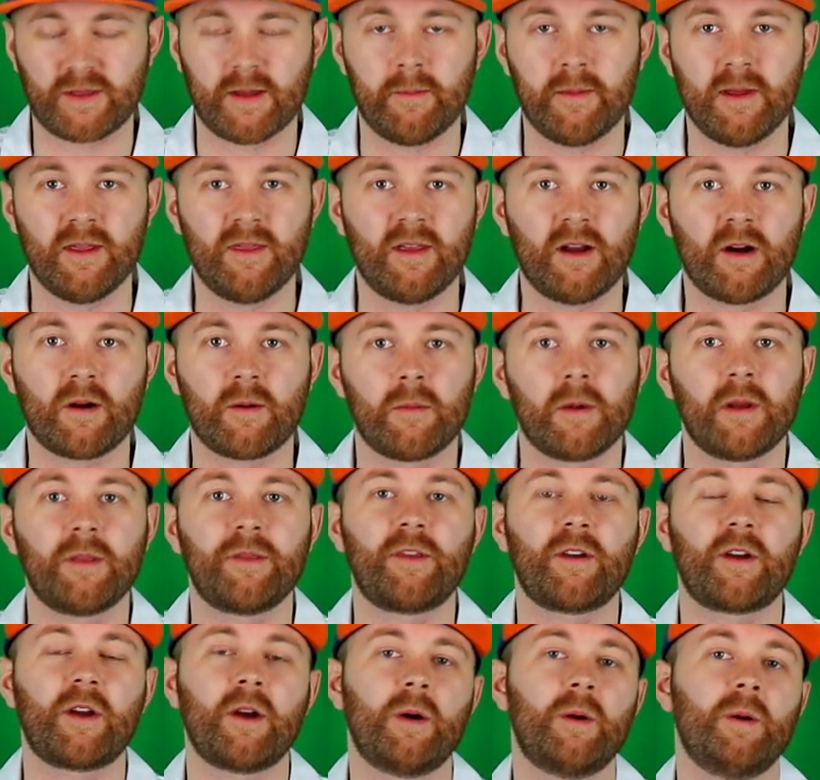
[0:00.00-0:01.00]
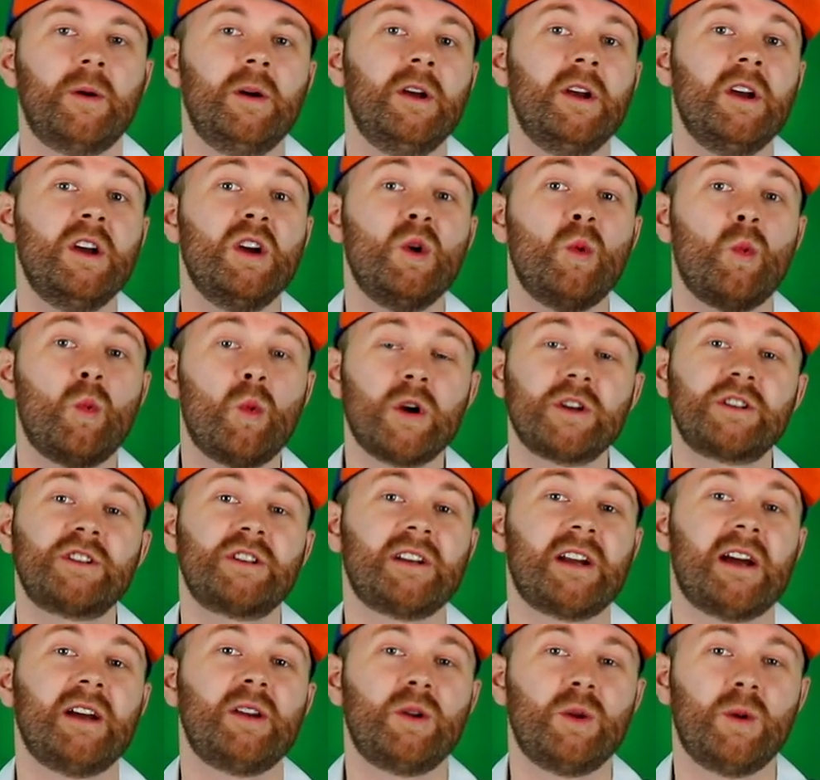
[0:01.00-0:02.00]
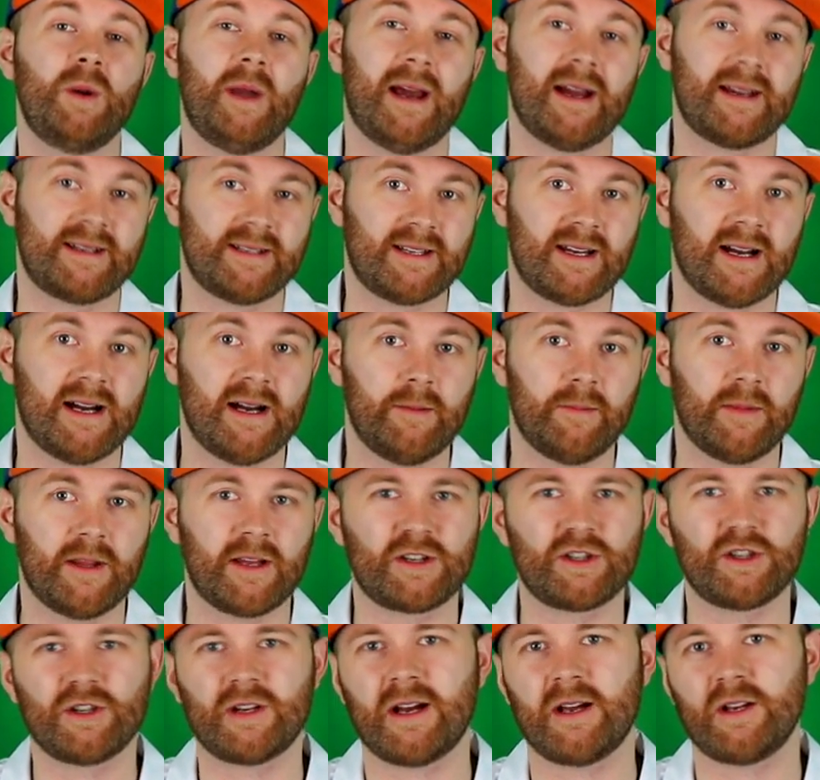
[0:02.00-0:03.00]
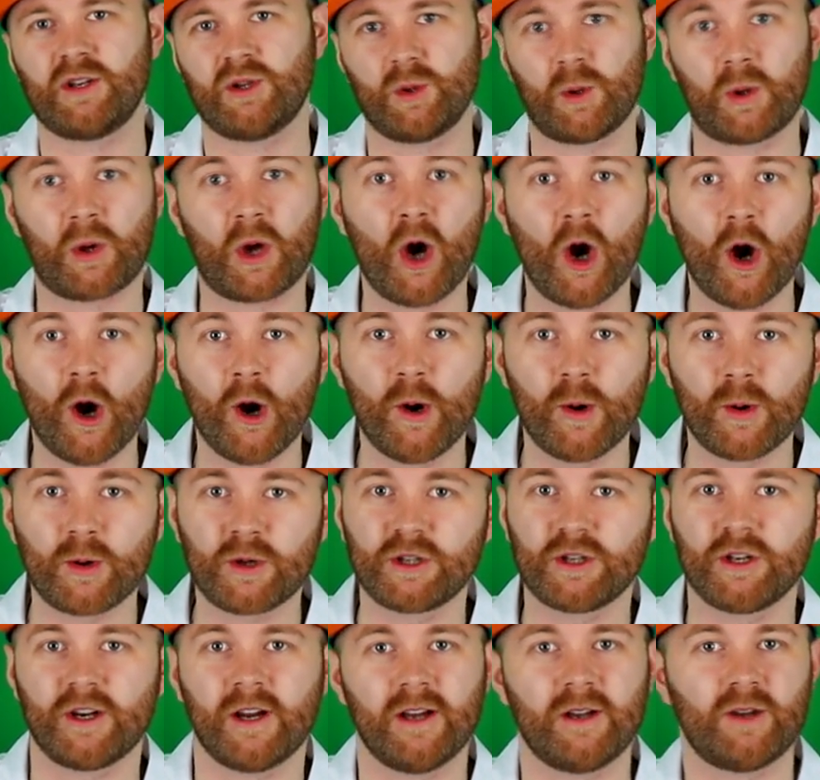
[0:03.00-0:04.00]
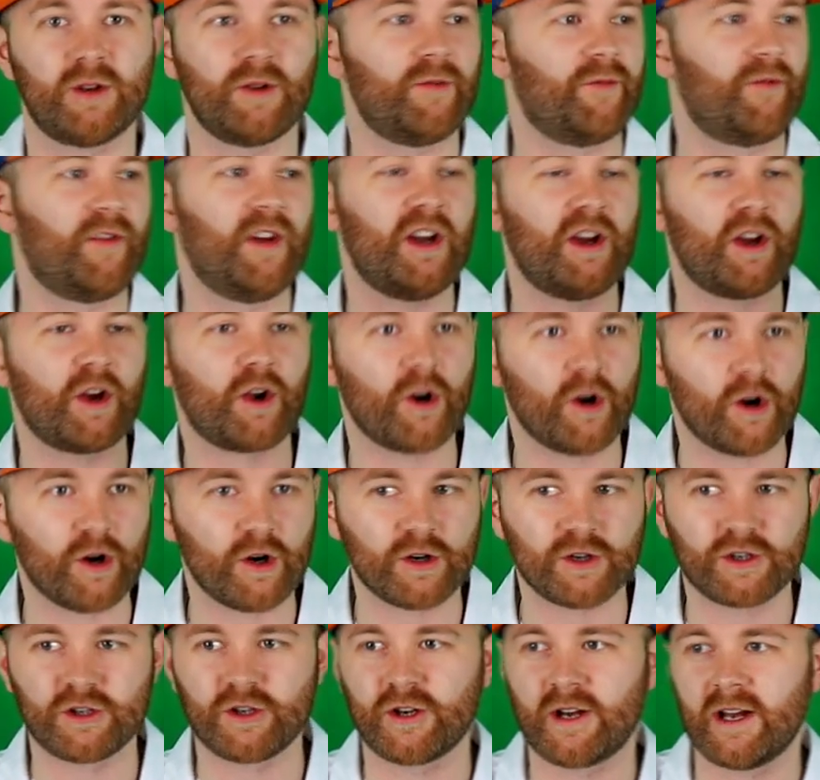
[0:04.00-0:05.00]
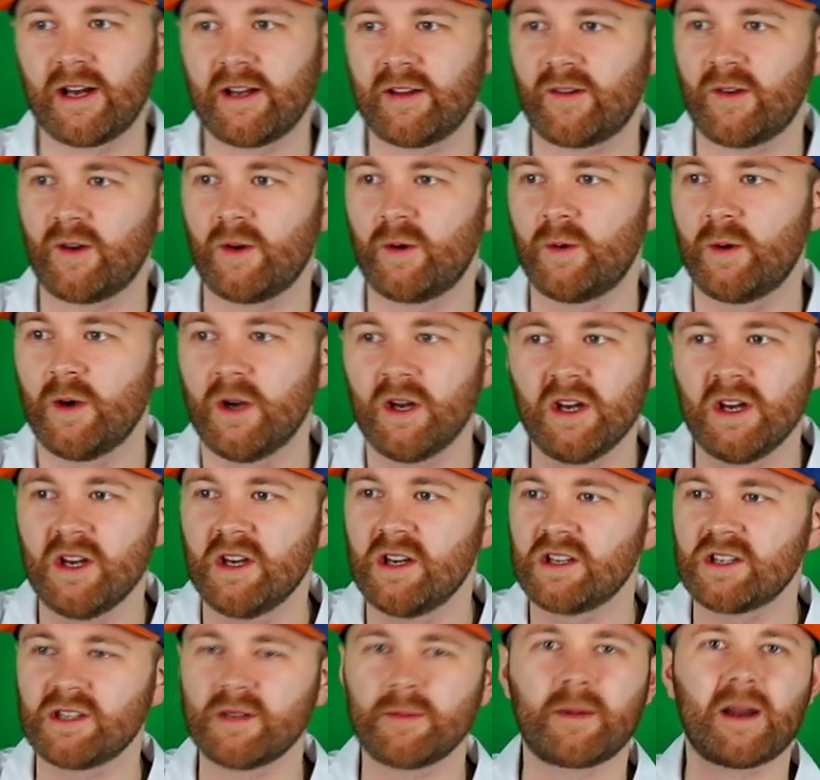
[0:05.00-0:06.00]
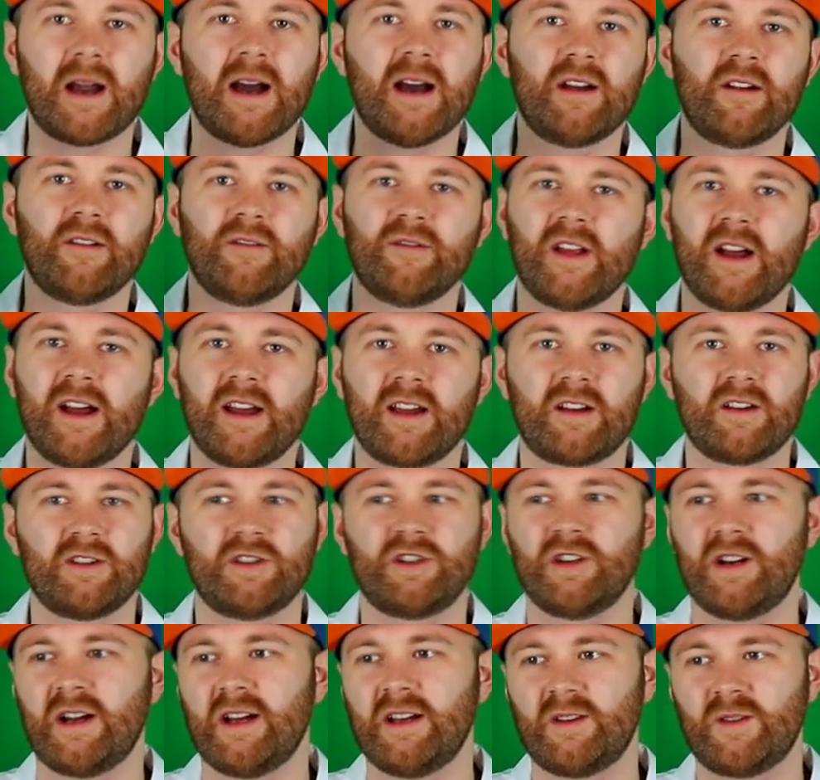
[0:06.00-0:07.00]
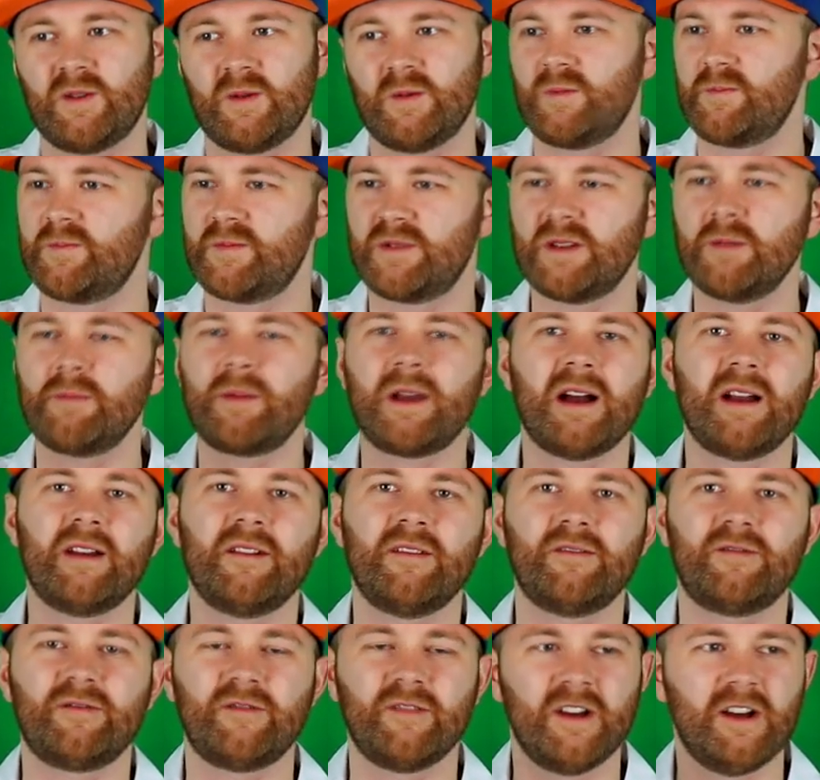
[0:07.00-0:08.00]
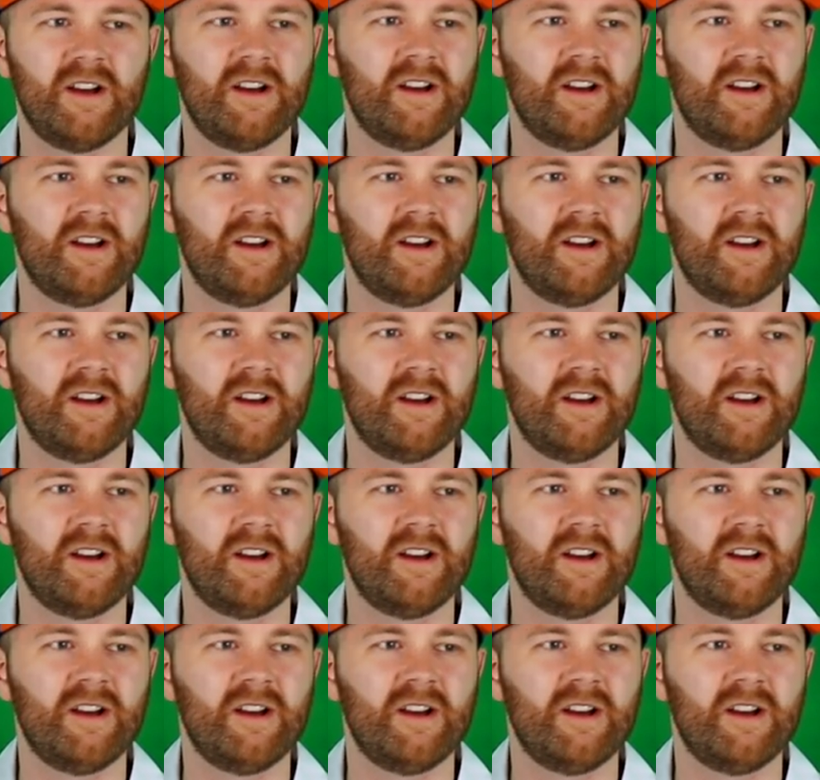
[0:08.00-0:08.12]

them in there a month ago. What should I do next time? Like, should I do Coke? Should I do vinegar? Should I do some kind of like, should I do some kind of,